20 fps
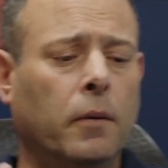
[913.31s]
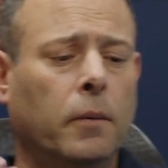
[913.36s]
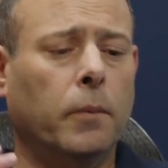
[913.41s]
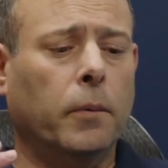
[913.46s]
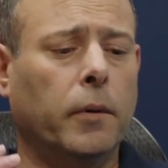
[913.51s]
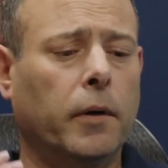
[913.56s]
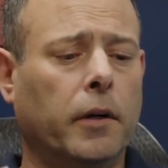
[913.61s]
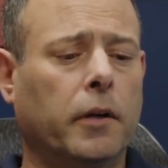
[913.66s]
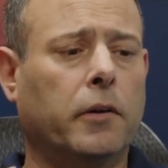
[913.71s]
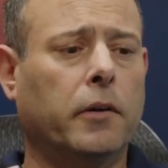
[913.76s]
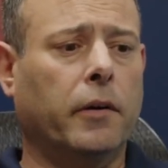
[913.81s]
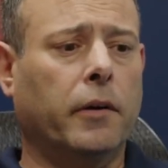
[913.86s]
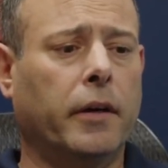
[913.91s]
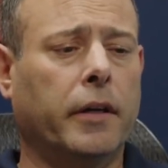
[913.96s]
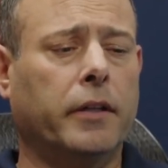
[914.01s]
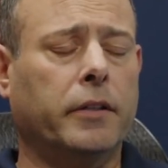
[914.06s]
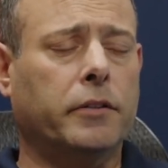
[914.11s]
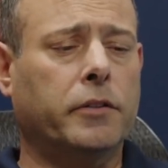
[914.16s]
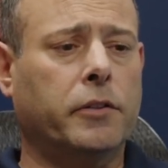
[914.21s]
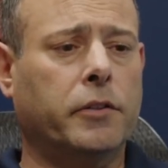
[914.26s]
we're
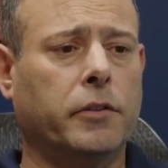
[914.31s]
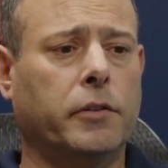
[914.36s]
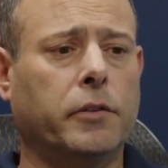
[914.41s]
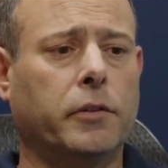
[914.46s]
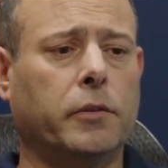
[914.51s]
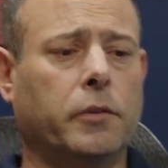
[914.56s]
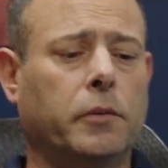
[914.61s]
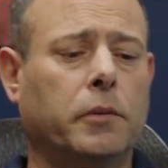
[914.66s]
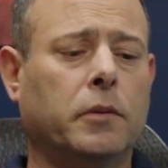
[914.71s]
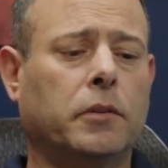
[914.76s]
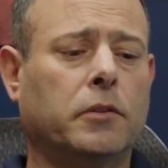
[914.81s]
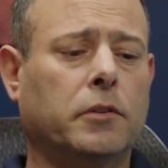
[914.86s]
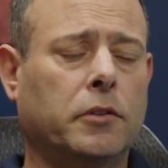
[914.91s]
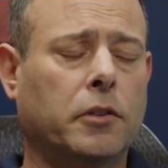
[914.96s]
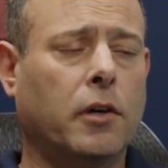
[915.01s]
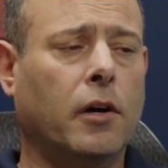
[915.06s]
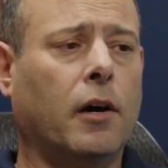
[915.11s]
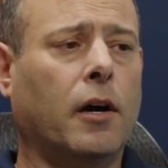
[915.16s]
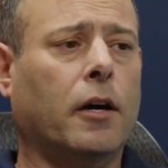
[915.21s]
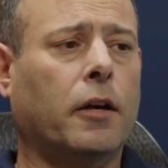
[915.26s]
going to
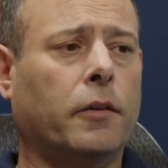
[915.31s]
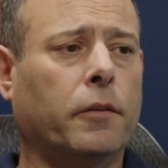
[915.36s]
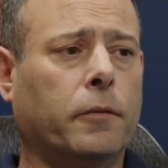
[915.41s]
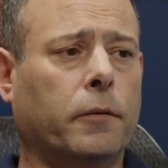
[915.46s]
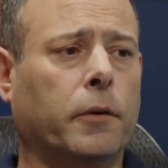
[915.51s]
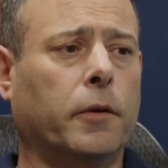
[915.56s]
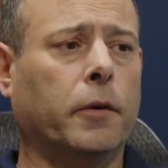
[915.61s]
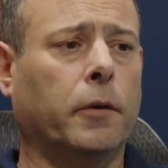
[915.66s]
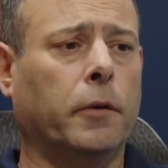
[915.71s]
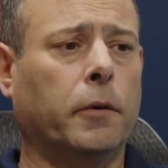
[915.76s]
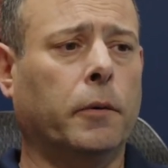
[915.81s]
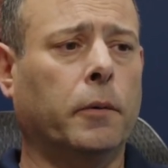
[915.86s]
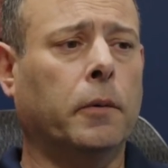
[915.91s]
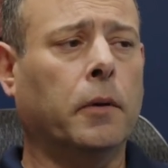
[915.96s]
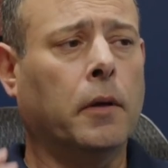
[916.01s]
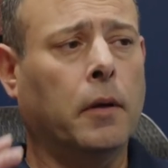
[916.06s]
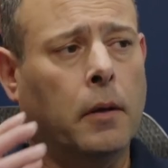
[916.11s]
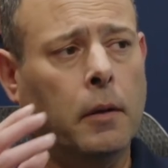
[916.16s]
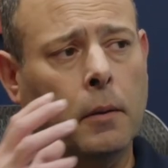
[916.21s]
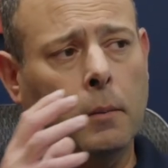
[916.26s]
talk through
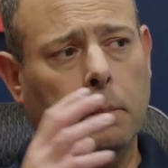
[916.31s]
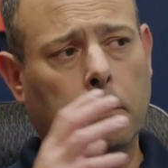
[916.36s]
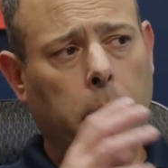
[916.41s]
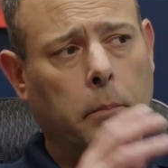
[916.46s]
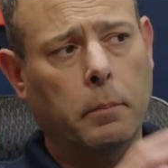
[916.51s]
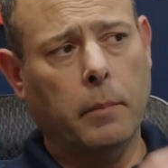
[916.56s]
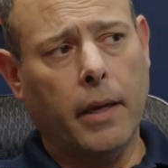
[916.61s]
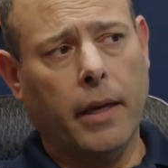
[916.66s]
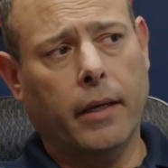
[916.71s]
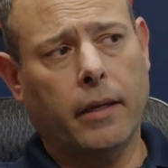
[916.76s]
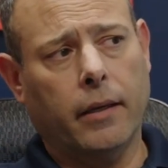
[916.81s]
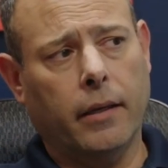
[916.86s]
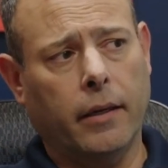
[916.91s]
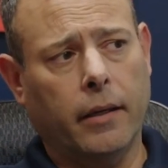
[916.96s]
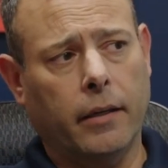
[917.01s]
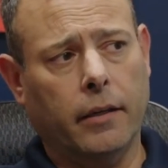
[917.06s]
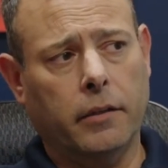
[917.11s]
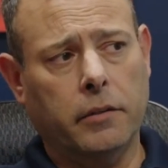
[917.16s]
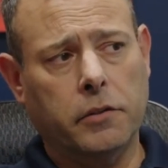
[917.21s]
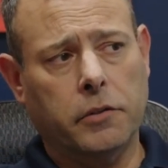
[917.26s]

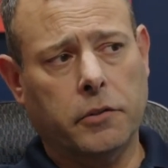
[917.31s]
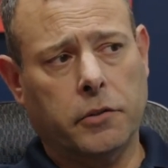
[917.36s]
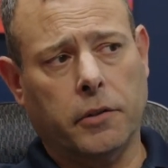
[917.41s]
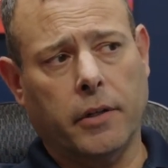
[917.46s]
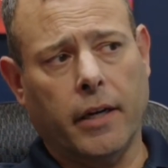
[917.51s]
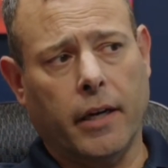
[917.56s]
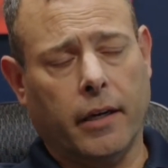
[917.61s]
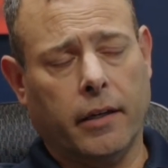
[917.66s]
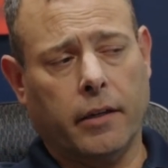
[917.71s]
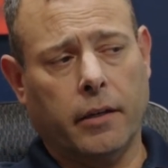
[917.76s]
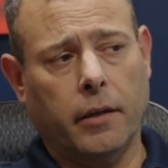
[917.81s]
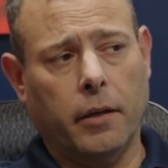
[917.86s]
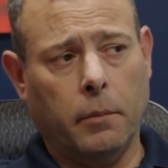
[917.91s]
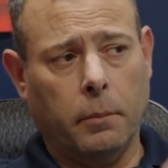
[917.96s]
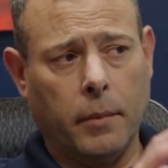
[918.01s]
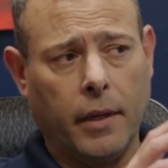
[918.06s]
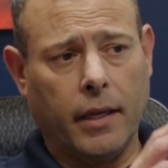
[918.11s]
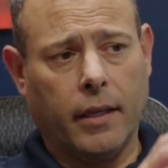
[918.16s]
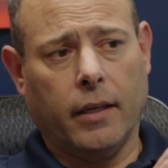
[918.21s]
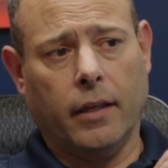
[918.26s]
making Trek and
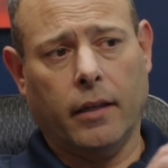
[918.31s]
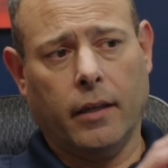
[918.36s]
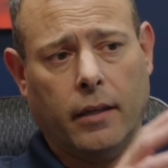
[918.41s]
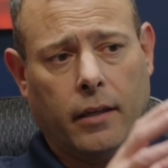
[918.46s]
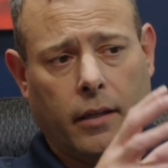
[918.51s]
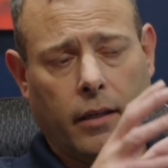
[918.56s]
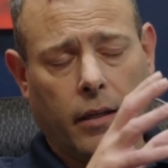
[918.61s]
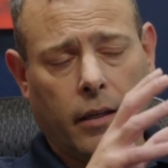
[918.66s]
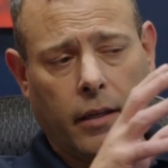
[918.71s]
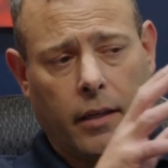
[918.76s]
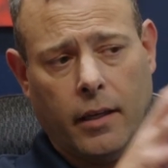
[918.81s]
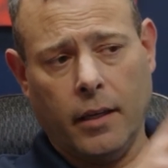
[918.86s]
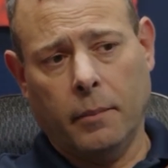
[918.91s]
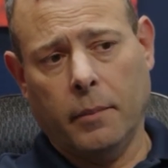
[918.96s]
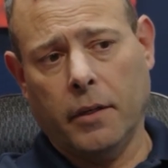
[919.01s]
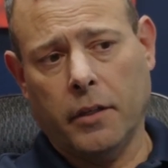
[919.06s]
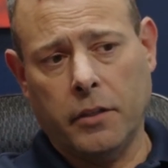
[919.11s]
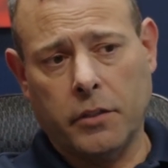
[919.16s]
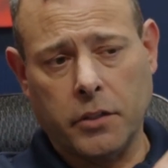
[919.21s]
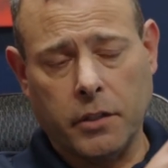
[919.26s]
making an
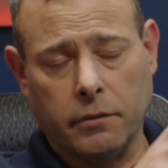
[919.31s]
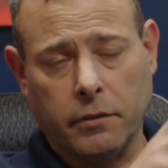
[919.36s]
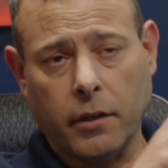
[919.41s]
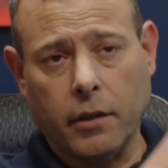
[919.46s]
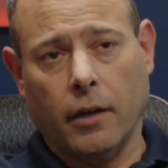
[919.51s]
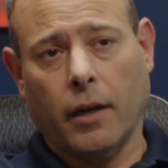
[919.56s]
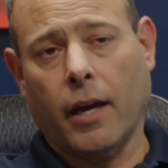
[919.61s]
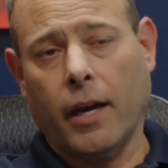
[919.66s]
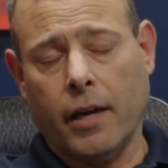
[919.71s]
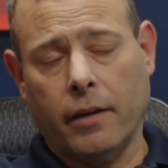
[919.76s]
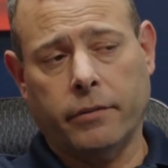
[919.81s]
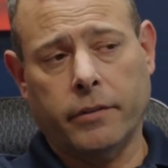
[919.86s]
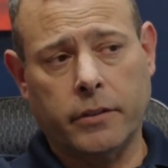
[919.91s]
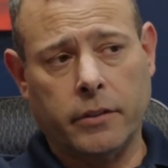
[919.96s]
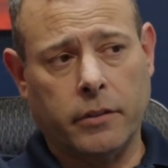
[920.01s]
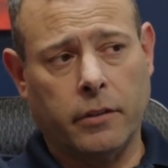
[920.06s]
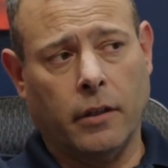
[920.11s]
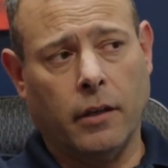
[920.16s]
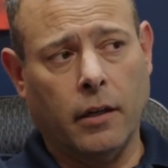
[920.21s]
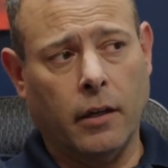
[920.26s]
image of our
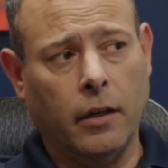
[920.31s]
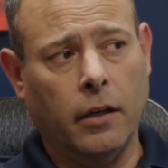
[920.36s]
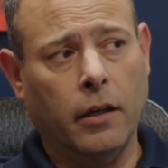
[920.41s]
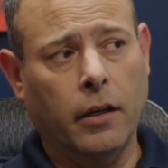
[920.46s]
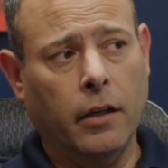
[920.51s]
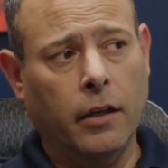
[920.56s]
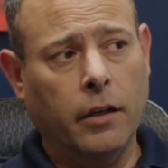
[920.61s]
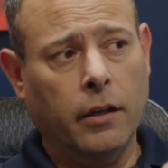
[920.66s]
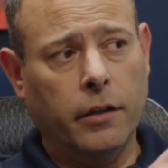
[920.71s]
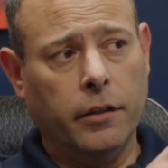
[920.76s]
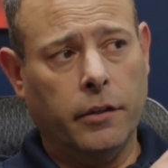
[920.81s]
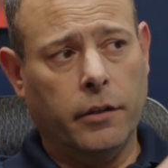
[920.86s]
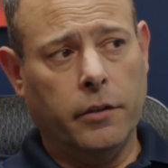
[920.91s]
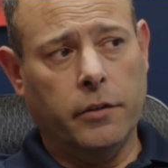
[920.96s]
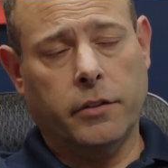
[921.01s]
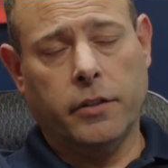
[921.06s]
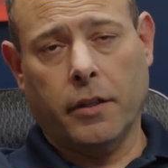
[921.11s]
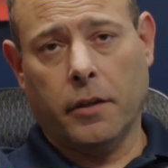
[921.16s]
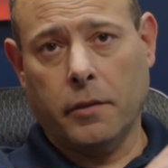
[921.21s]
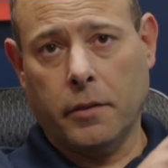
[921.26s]
avatar
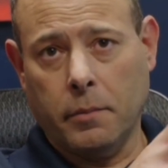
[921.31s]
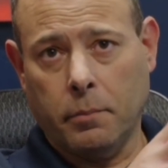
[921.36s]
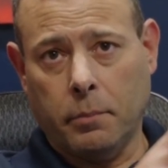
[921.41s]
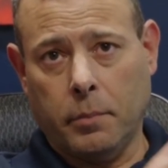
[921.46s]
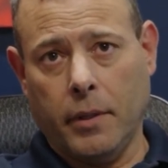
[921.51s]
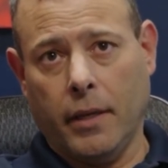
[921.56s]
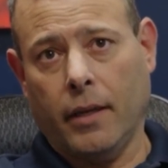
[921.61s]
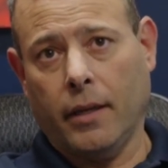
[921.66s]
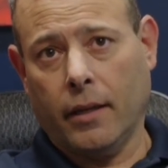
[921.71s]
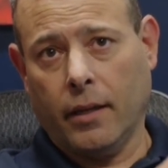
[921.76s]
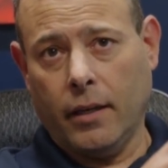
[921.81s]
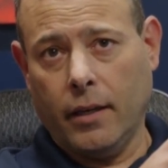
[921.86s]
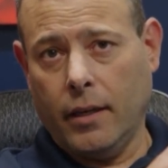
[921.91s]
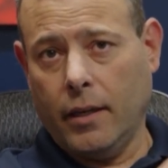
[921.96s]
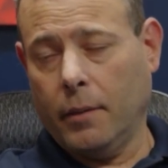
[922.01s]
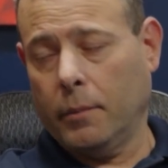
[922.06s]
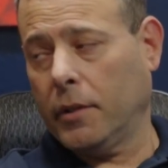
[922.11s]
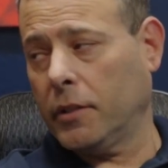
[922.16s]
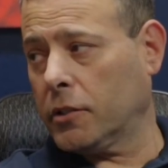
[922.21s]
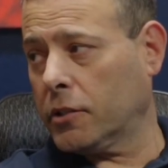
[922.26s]
using the Bing
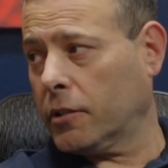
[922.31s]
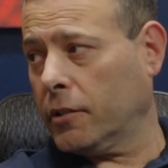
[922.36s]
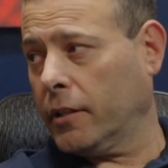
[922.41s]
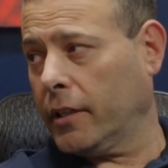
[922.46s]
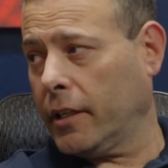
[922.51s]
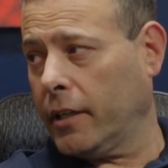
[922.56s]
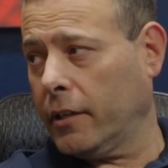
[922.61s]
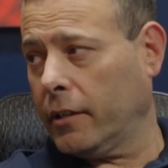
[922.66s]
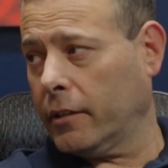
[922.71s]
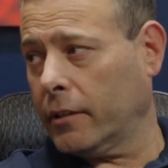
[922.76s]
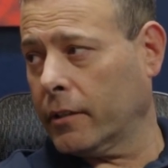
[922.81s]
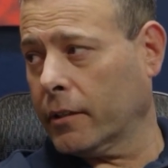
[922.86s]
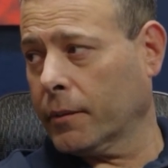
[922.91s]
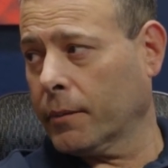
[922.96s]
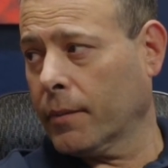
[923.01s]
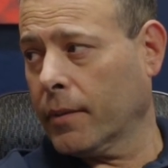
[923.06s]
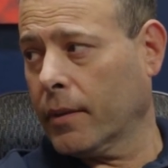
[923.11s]
image creator.